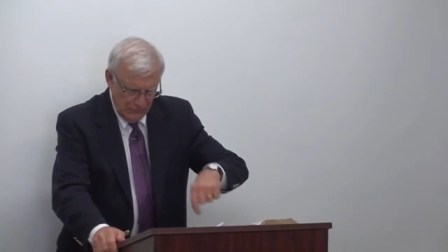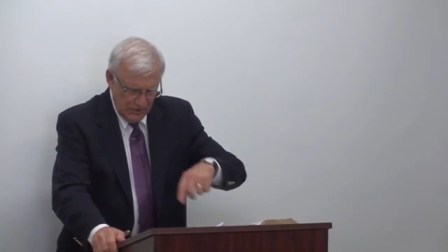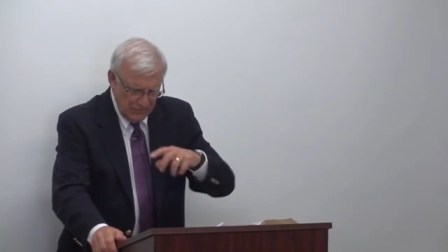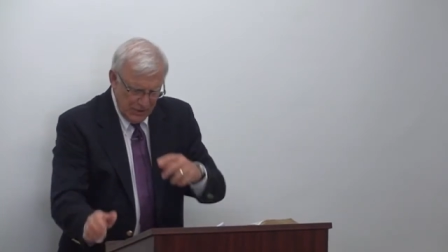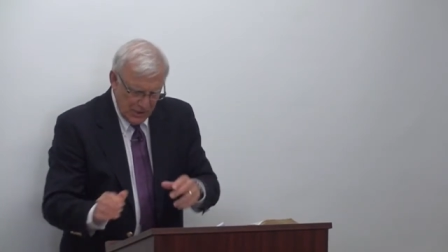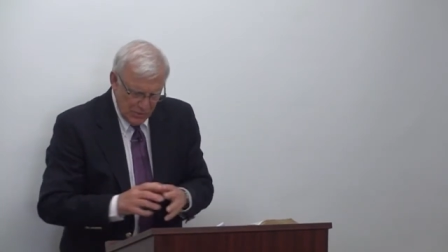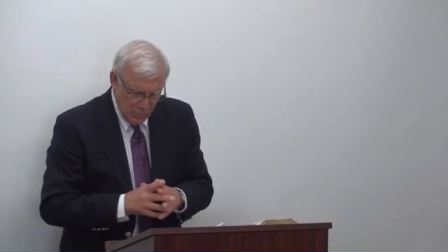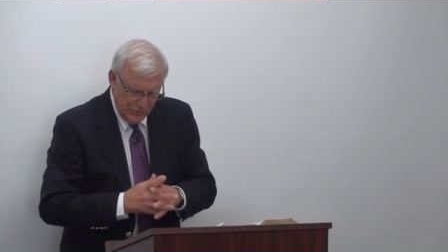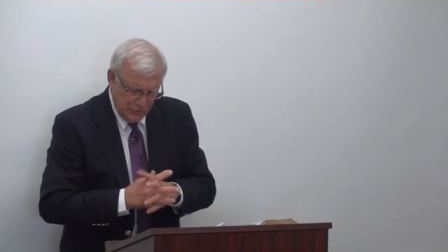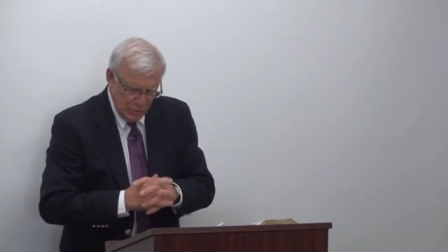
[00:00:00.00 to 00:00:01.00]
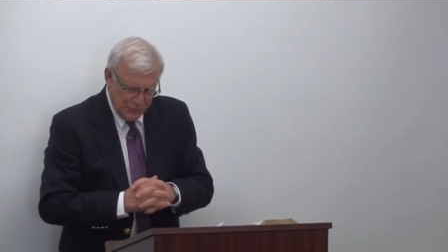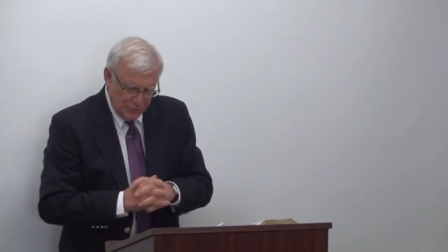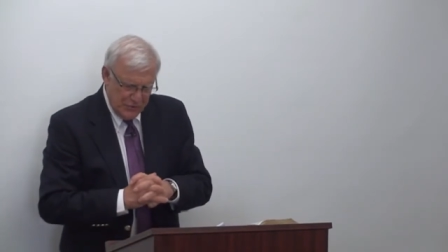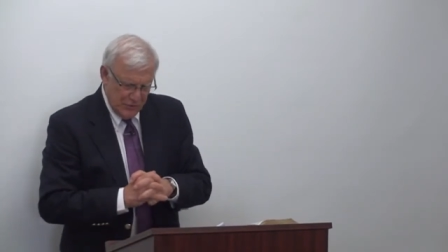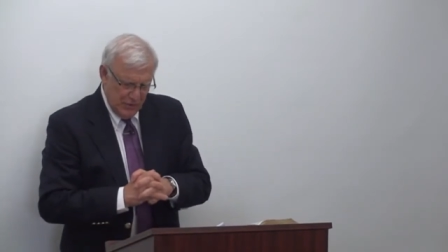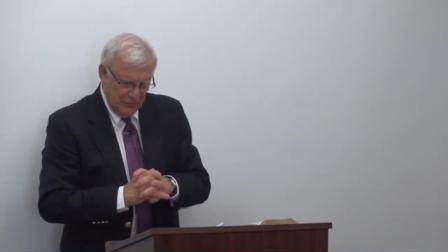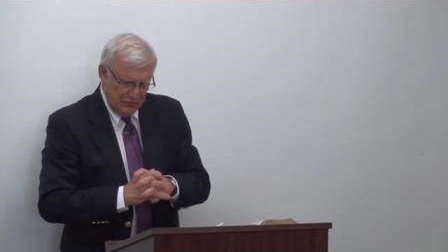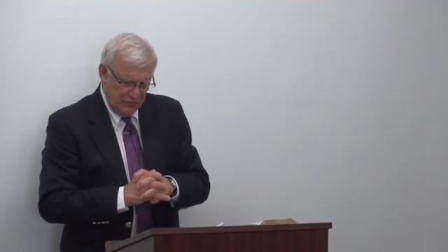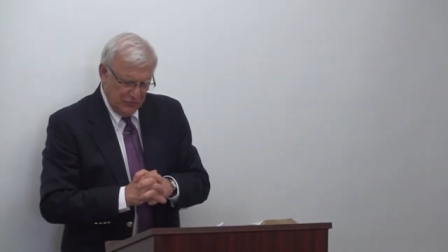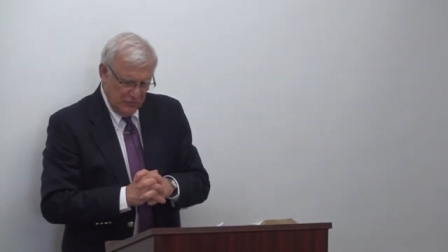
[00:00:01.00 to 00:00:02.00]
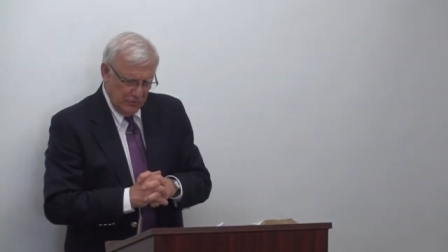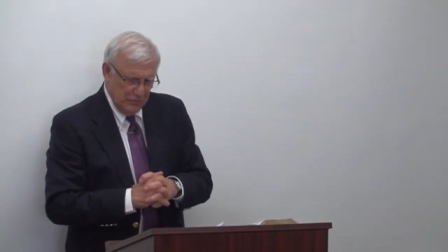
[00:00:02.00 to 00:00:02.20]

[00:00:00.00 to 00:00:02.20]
let me end with two or three things